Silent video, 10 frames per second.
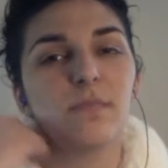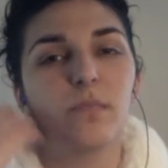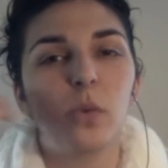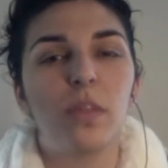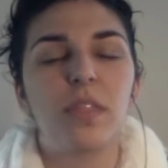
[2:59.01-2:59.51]

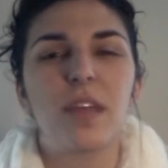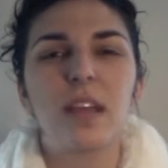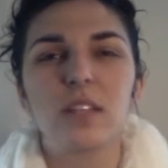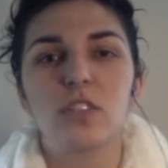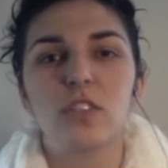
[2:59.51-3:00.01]
you would
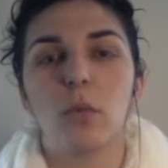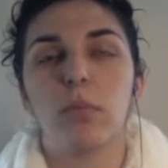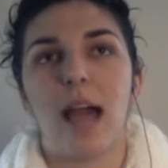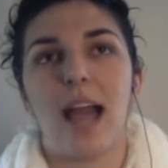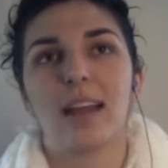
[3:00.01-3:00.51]
think is so
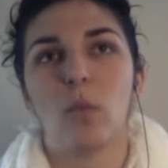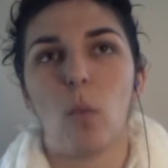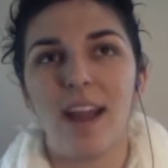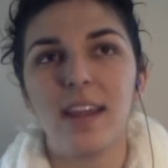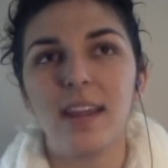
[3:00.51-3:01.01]
black and
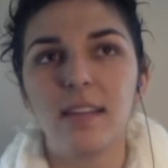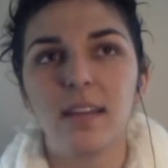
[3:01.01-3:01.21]
white,